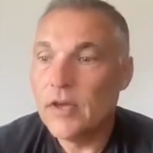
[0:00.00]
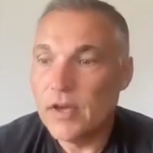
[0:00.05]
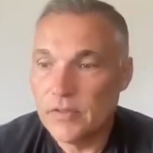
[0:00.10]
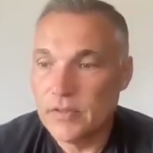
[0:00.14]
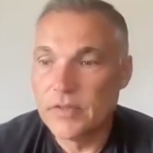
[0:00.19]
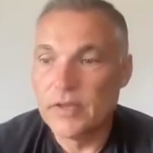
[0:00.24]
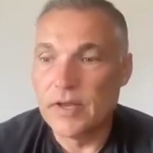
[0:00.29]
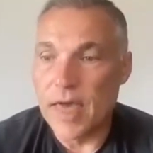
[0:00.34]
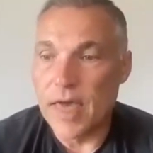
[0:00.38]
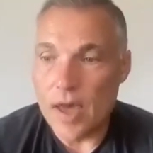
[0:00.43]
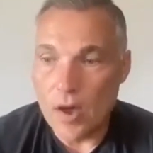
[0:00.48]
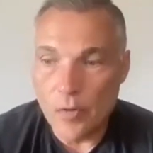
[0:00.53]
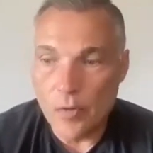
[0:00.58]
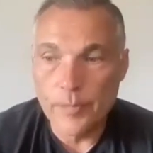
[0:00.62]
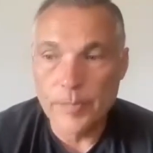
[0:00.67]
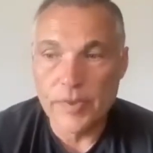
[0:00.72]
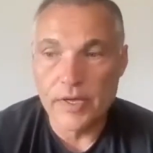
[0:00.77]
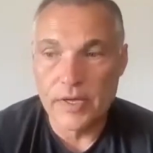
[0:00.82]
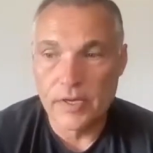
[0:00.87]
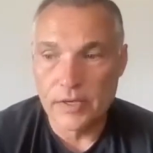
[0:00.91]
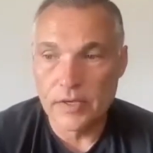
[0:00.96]
And then
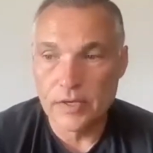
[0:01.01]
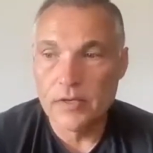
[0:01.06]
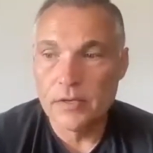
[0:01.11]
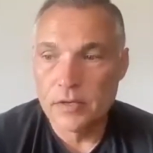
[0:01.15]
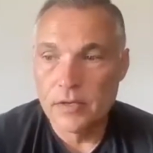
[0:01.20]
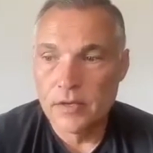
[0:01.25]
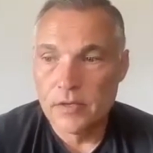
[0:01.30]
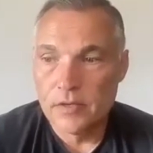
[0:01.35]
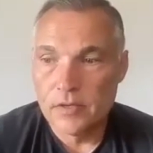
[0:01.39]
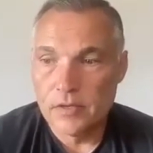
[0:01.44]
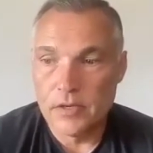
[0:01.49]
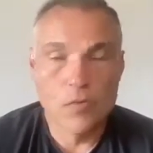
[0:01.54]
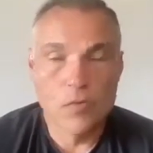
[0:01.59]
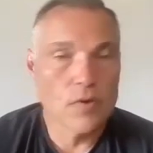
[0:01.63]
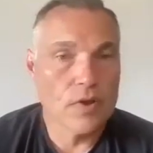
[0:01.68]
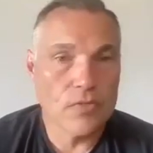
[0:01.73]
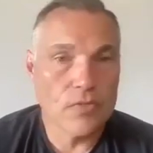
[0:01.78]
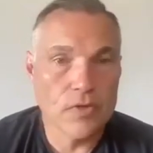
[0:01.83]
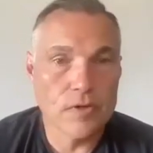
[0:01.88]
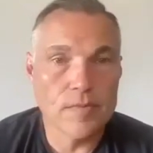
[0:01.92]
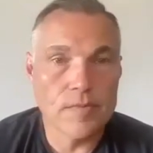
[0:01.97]
helping, you know,
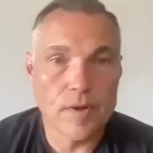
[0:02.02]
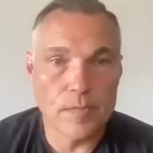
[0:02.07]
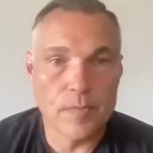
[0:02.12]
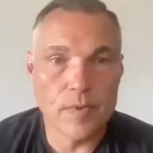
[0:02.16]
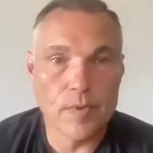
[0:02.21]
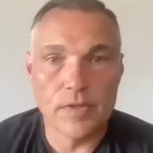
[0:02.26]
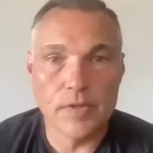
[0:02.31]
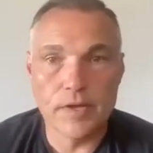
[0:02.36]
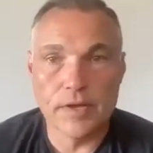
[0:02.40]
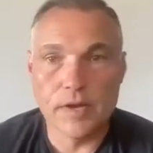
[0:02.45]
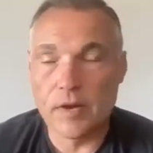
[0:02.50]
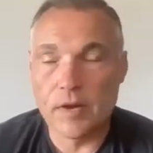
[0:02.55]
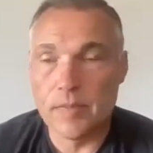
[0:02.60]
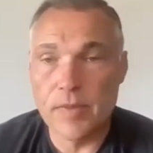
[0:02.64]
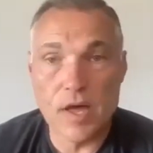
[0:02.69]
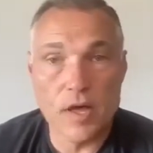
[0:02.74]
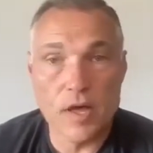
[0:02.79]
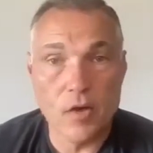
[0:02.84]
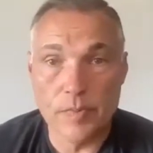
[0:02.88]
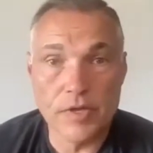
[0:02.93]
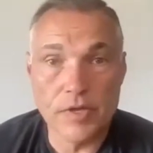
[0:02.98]
when I think about people I care
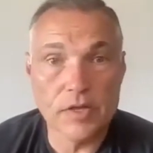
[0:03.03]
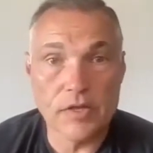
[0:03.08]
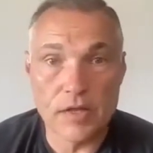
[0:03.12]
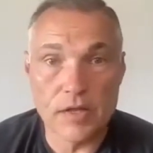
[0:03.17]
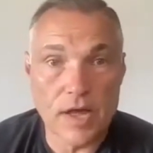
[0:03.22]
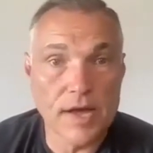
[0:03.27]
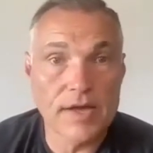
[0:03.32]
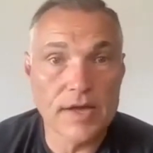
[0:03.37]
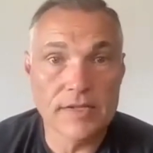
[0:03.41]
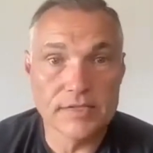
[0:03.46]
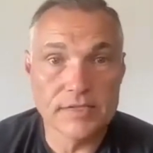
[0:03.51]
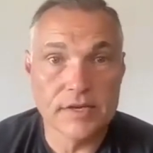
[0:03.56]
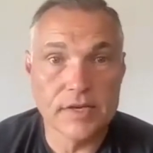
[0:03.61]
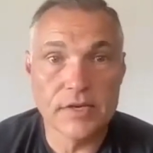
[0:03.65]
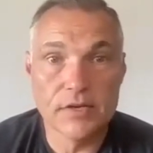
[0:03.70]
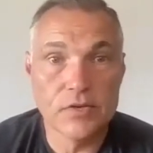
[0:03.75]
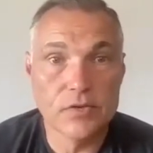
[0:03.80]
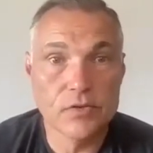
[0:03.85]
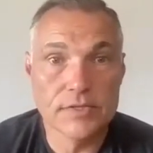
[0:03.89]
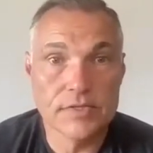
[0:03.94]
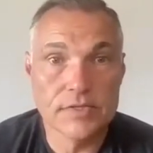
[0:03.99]
about, helping clients
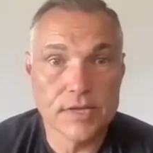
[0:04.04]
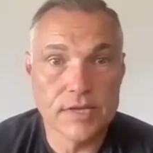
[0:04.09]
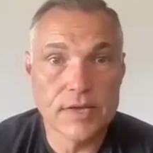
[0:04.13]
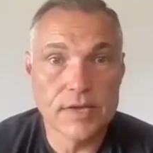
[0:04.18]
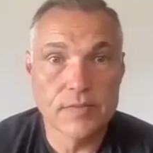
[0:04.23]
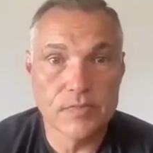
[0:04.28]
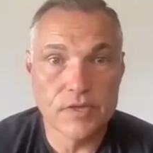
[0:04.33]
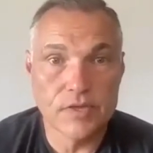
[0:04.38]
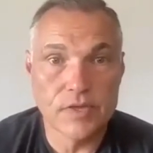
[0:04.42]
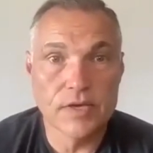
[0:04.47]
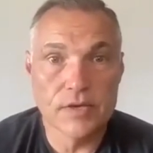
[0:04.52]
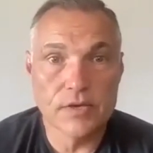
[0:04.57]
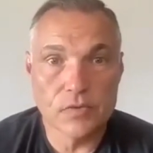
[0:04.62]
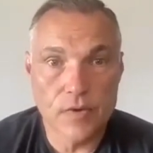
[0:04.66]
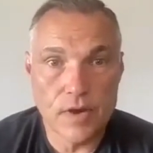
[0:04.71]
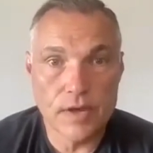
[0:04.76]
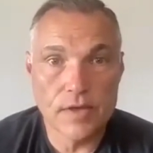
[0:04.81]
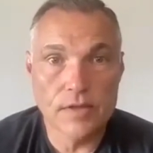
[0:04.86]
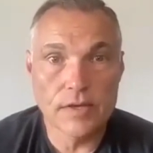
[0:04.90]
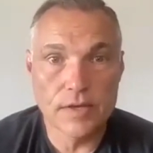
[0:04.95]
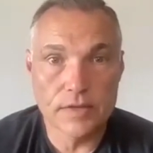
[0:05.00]
kind of do the same thing,
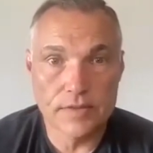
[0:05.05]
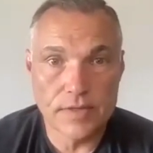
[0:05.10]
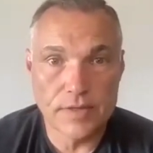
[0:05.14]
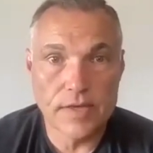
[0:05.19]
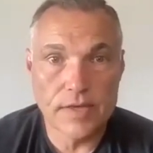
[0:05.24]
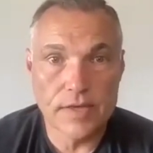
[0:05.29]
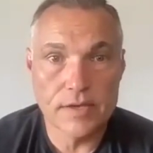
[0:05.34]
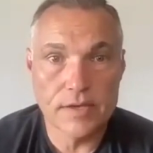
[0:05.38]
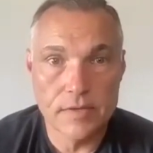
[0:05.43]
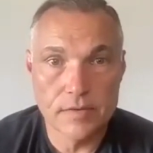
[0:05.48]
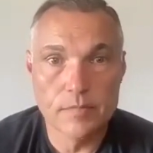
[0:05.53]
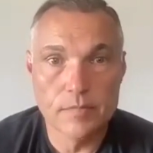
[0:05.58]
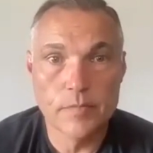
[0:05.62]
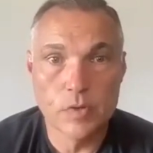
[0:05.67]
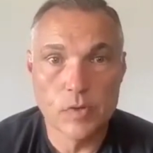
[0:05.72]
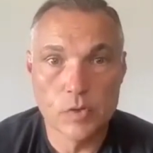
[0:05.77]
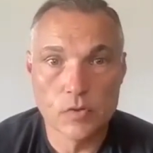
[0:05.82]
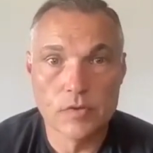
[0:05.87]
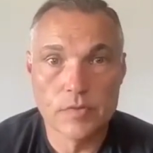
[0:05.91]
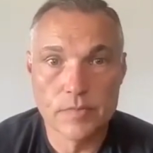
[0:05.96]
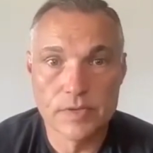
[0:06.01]
right? Like, they can
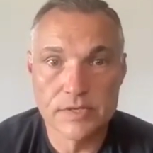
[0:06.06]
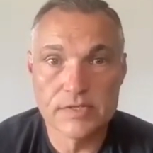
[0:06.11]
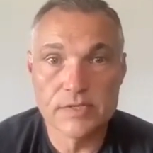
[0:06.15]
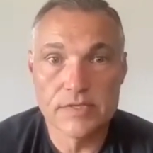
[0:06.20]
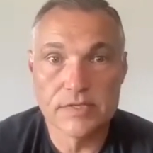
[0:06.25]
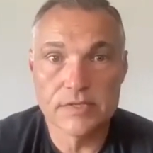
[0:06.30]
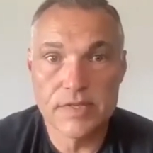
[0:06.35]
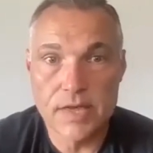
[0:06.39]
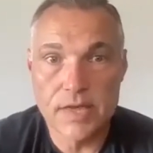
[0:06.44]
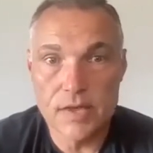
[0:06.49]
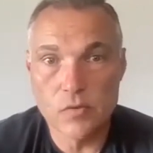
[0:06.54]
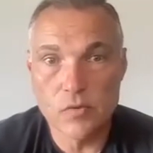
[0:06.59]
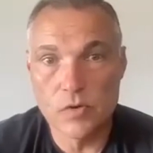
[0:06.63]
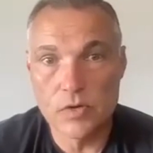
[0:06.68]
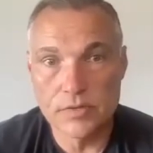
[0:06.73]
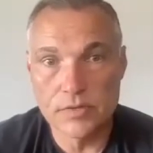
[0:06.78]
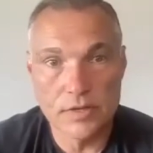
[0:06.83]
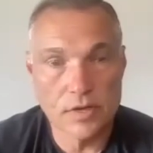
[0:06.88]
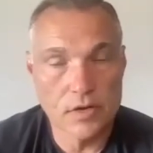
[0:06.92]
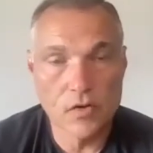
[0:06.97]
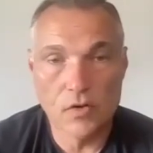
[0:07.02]
build the business they
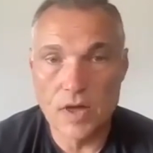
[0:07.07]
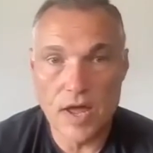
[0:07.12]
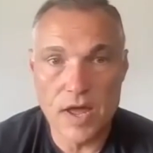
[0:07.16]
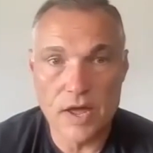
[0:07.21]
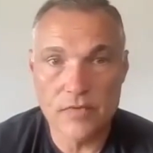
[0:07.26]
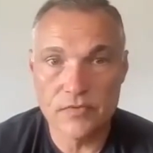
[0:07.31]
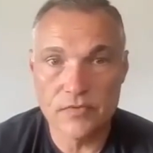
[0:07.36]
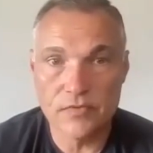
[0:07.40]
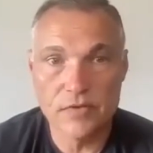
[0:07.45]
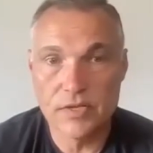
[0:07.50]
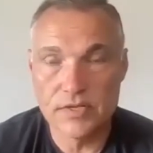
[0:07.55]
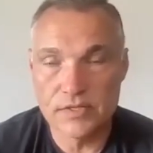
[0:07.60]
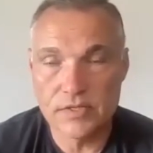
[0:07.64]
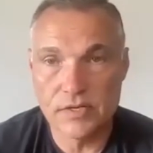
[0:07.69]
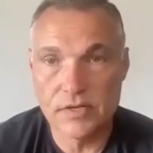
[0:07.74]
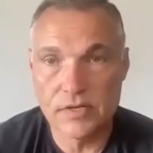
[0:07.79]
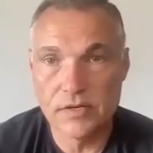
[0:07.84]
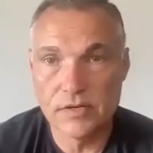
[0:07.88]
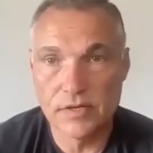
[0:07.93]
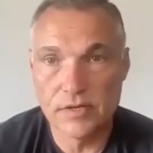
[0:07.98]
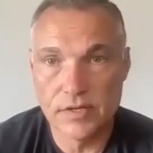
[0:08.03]
want. They don't have to
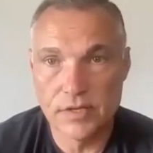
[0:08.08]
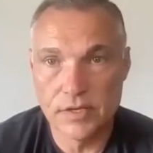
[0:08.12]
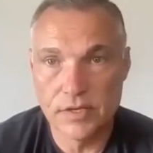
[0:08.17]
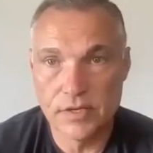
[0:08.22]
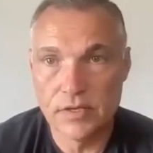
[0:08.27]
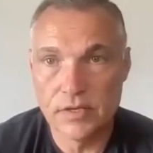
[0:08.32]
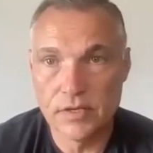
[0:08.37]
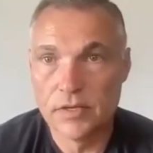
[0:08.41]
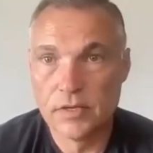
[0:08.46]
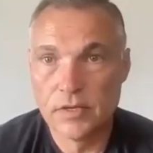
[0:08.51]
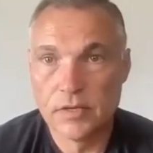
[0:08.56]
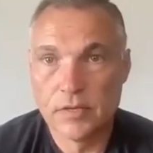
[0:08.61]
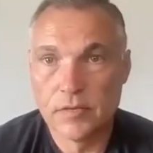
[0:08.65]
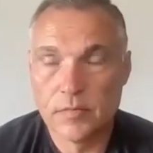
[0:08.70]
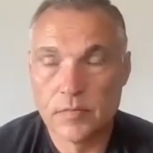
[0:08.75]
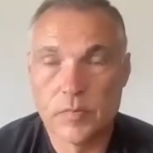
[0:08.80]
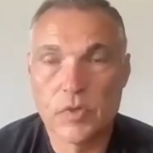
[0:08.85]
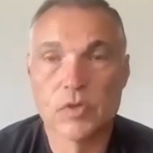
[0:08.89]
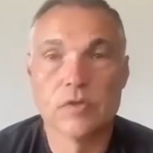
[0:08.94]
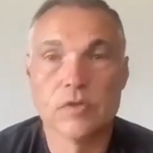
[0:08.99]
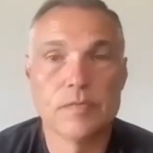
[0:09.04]
necessarily
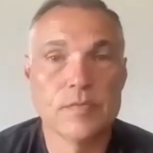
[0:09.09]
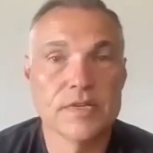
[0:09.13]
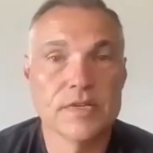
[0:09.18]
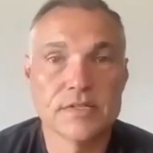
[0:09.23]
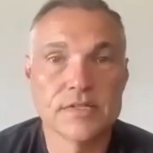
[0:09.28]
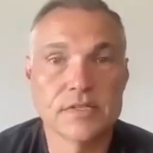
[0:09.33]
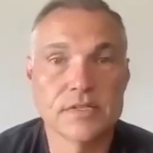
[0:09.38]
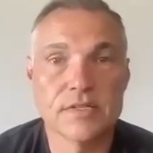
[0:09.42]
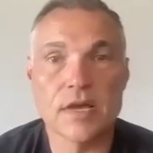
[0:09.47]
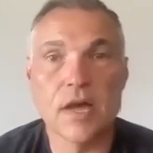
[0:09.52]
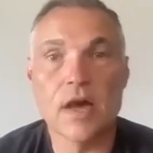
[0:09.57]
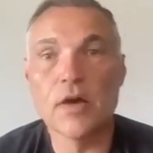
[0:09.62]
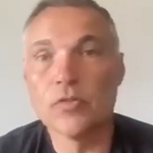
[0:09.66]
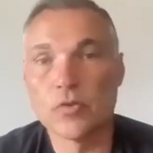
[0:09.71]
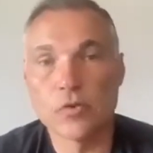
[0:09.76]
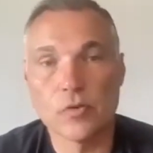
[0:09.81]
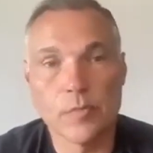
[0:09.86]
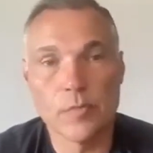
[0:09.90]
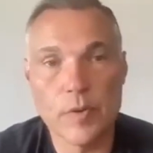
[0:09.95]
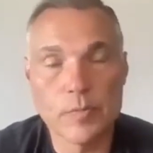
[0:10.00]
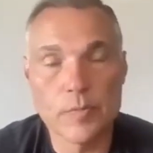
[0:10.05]
build the business
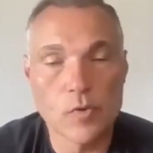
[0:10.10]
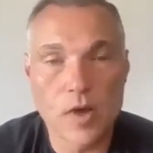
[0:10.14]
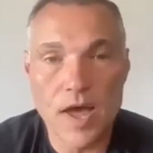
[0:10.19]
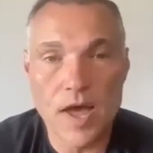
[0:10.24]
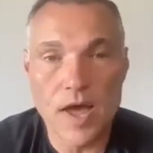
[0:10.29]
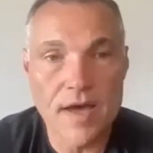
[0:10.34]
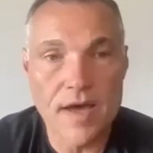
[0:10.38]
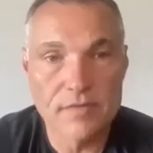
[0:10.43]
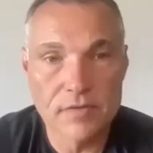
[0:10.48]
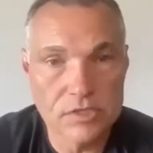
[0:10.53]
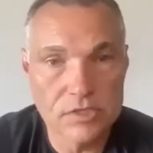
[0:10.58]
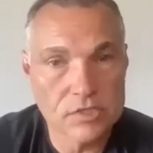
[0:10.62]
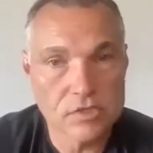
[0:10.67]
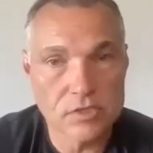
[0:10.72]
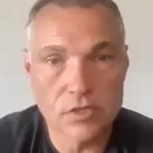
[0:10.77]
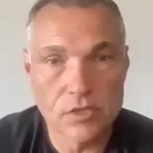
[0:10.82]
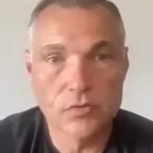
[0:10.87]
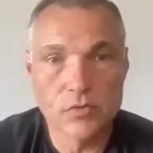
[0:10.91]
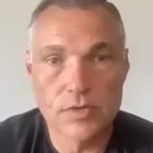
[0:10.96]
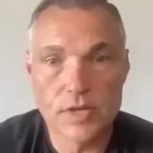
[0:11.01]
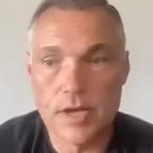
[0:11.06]
other people have and just
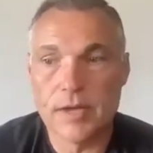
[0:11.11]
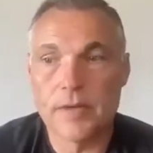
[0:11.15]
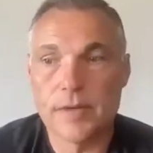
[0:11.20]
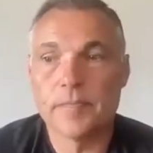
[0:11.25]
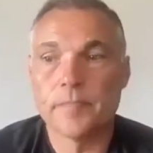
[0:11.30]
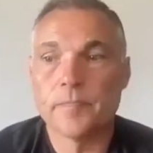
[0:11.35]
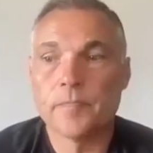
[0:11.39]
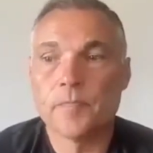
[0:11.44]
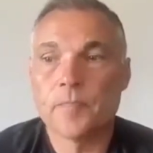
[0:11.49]
clone that.